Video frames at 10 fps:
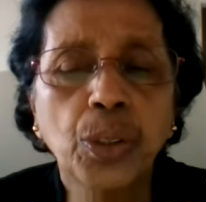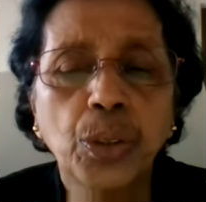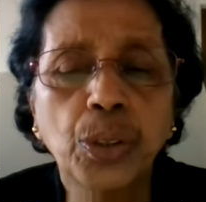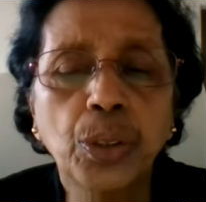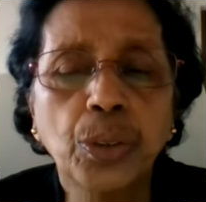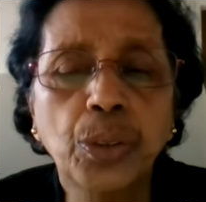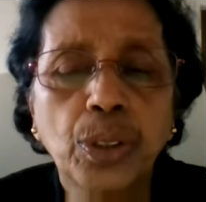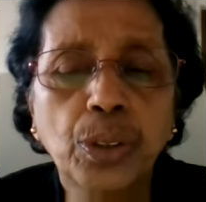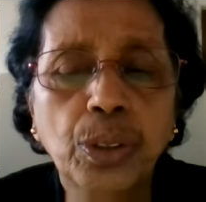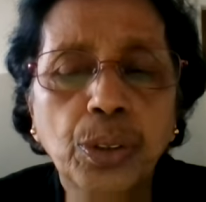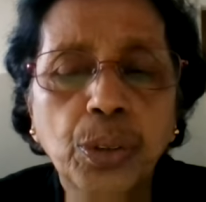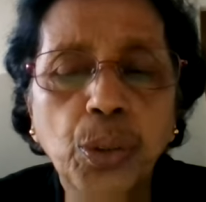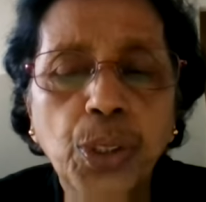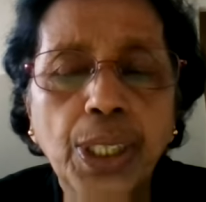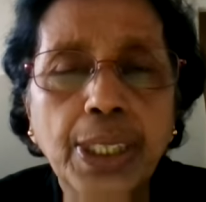you, you
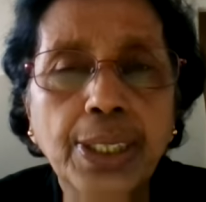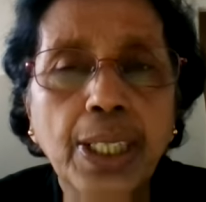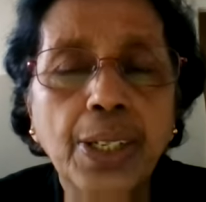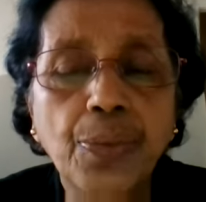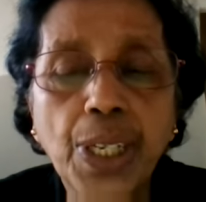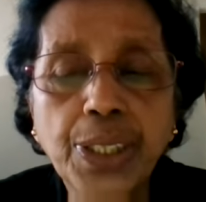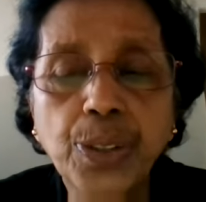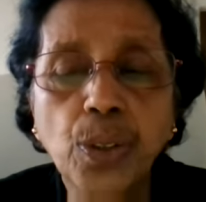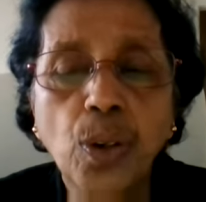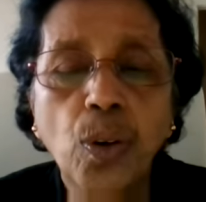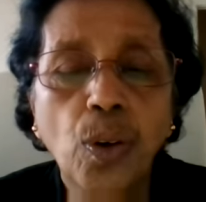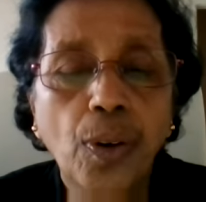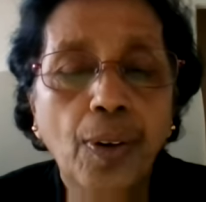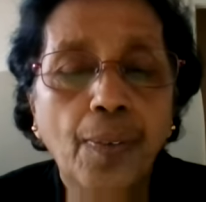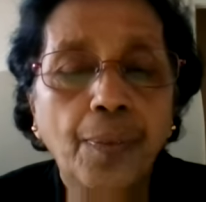show your in, investor
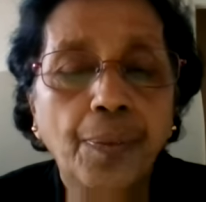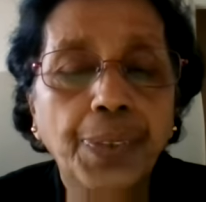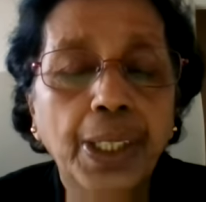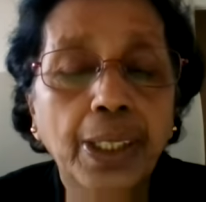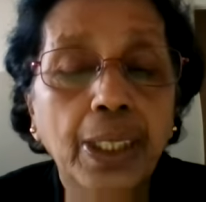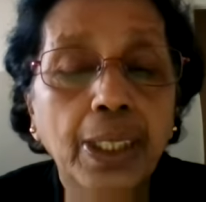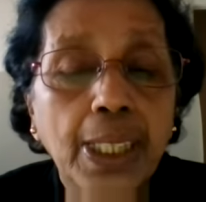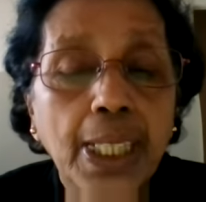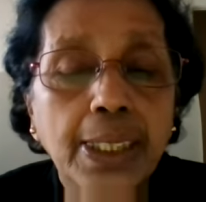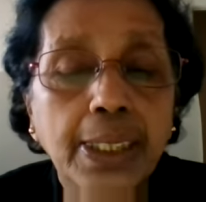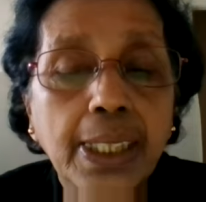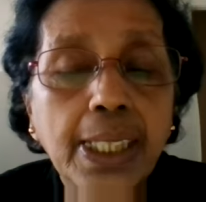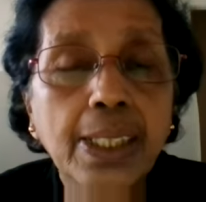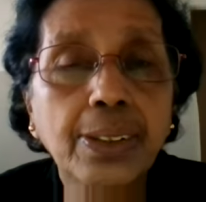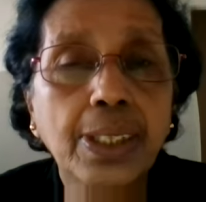the
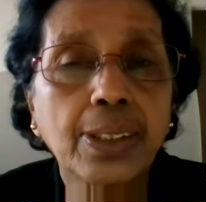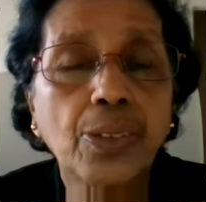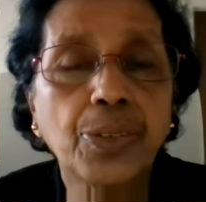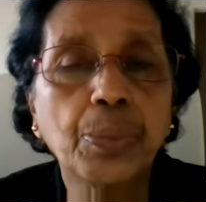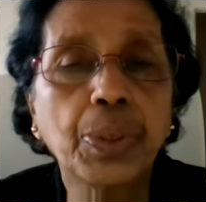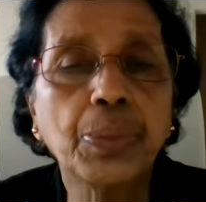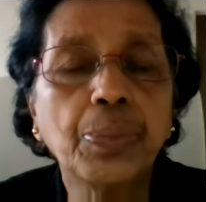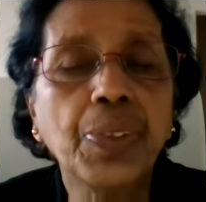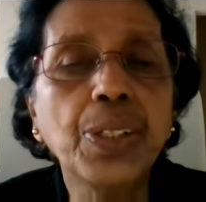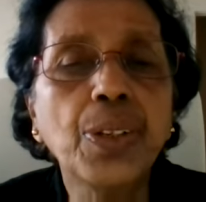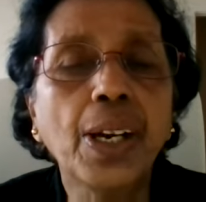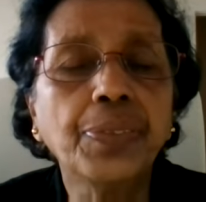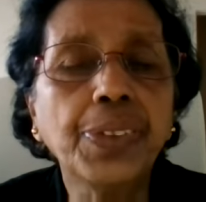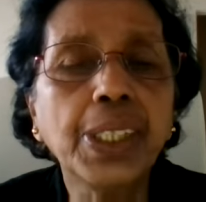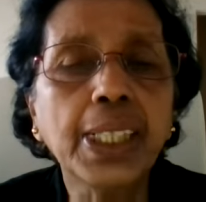seriousness of your project. When you
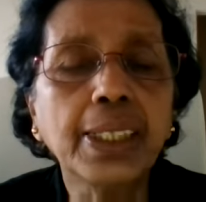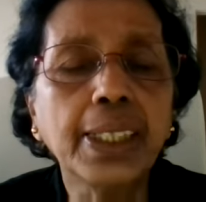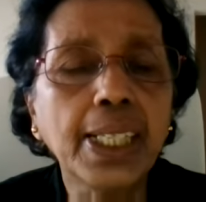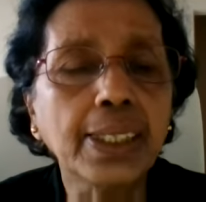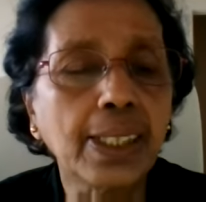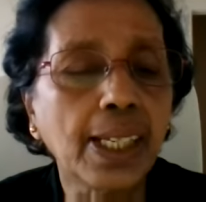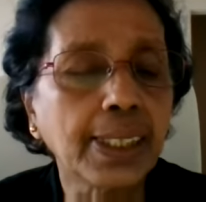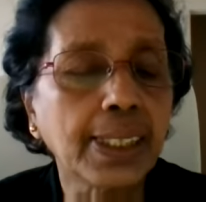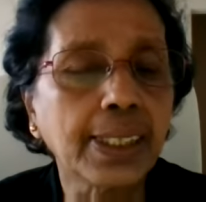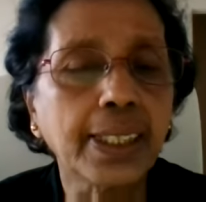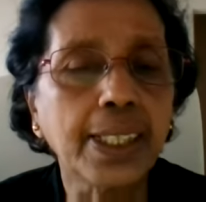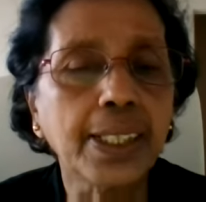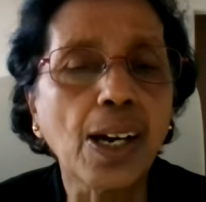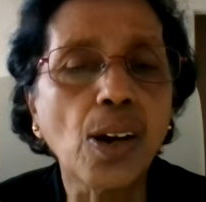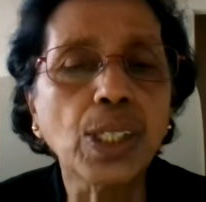have three things like this
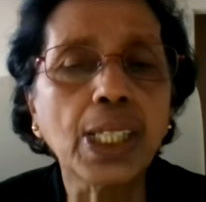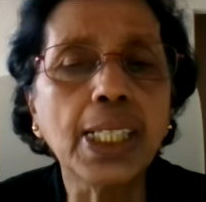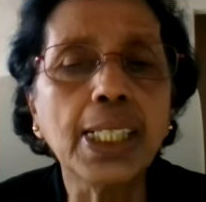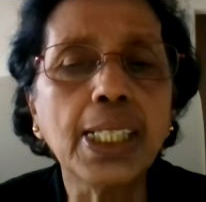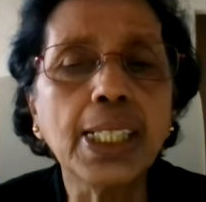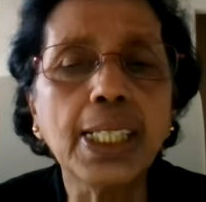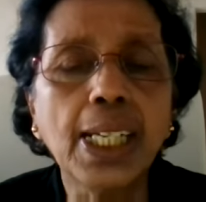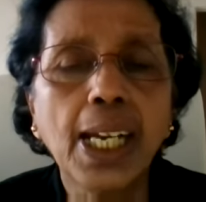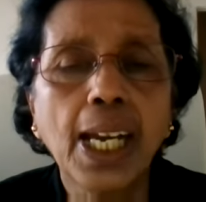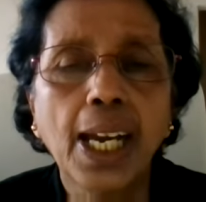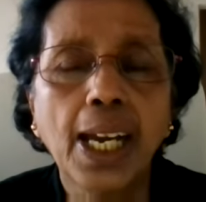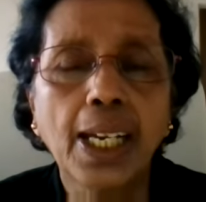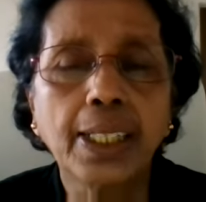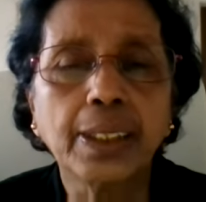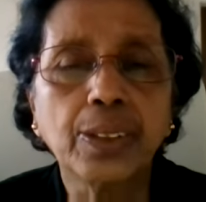written down clearly,
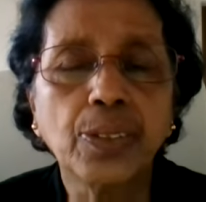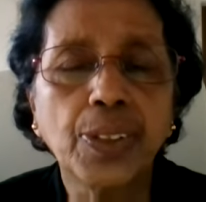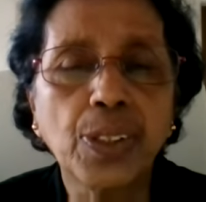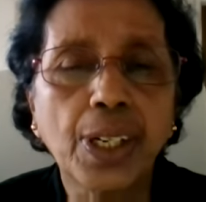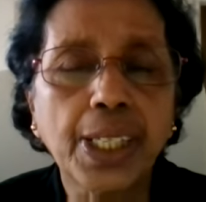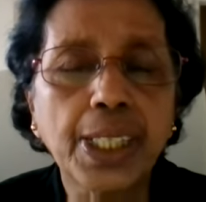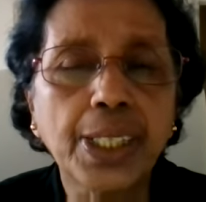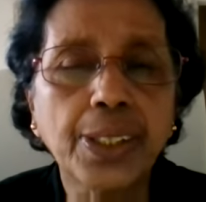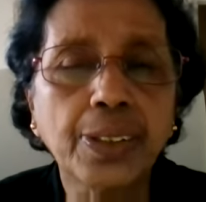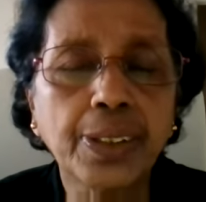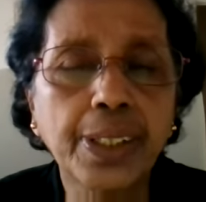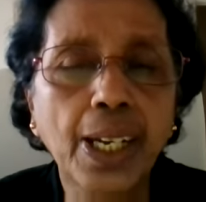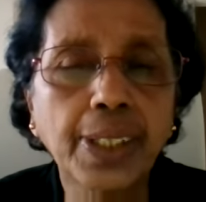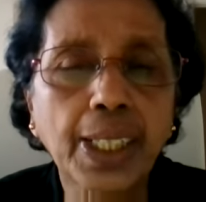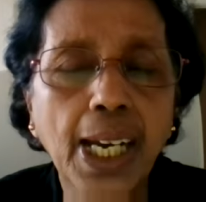and when you are ready to
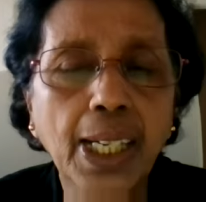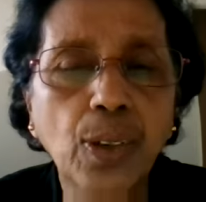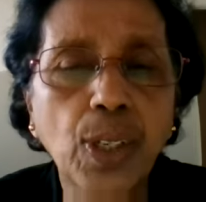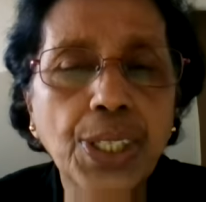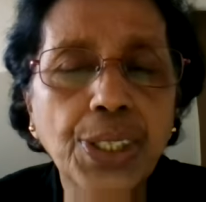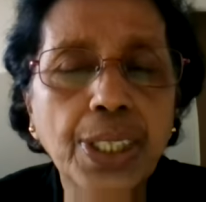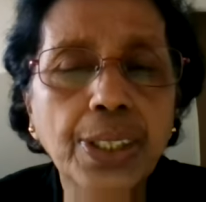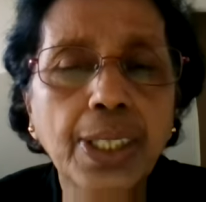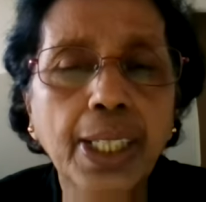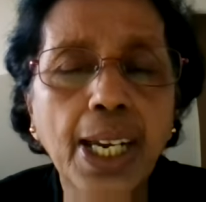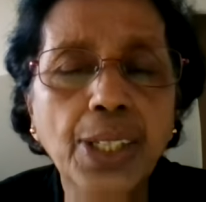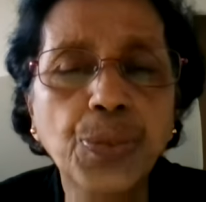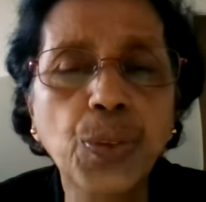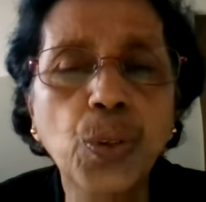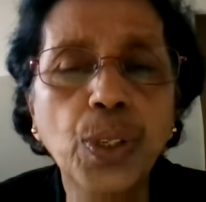done the calculations, the
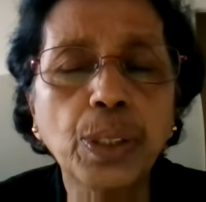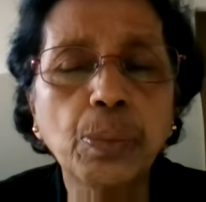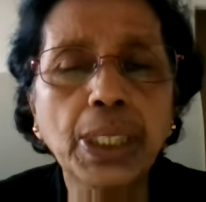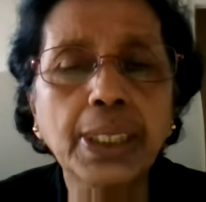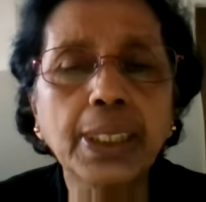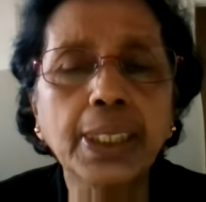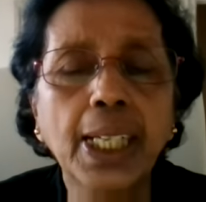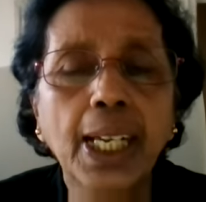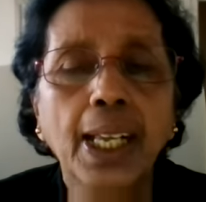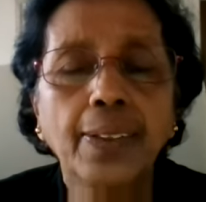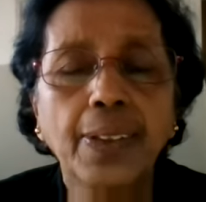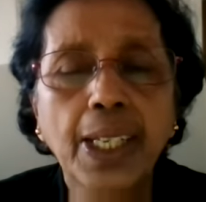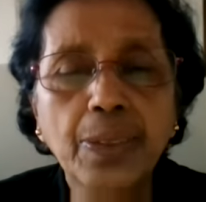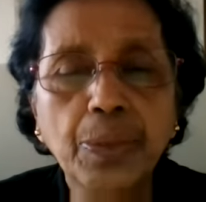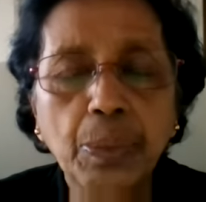cash flow and the budget,
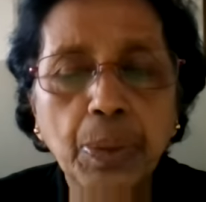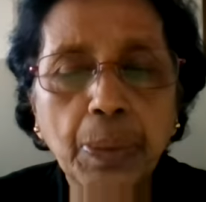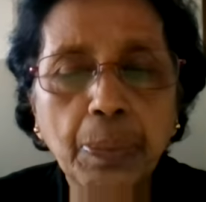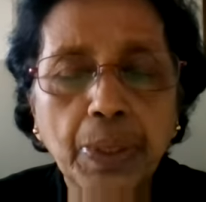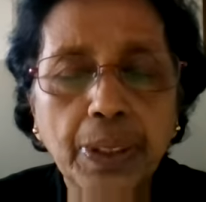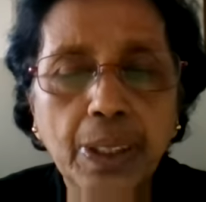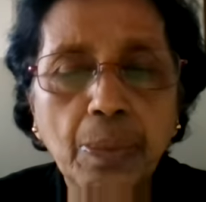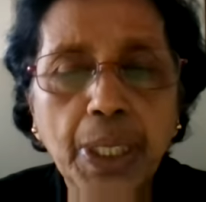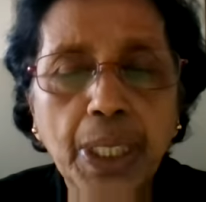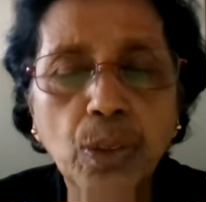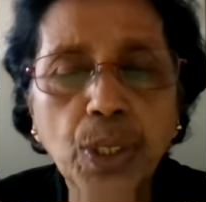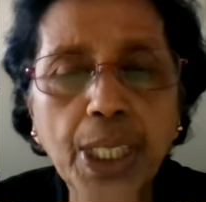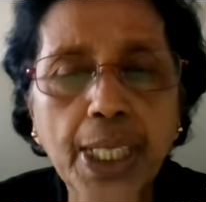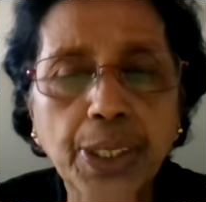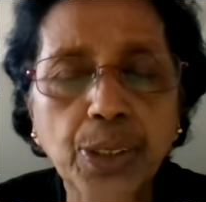then the people, somebody
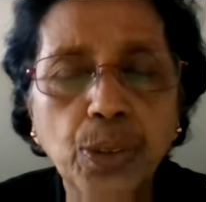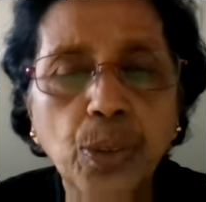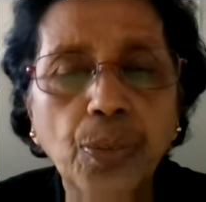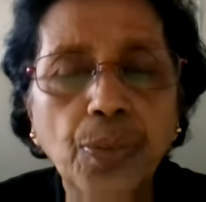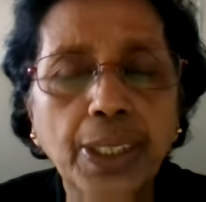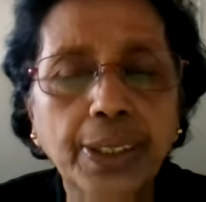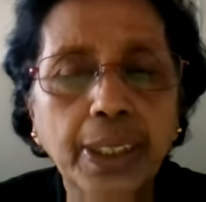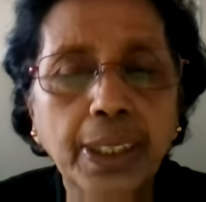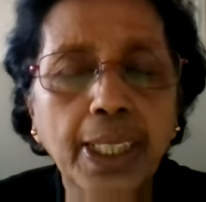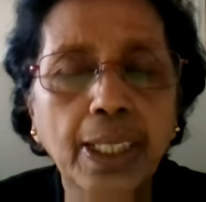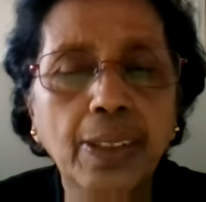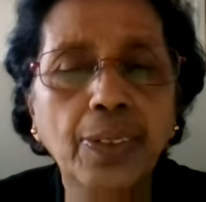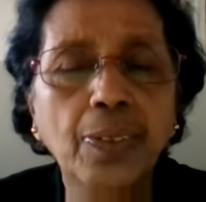looking at you will think,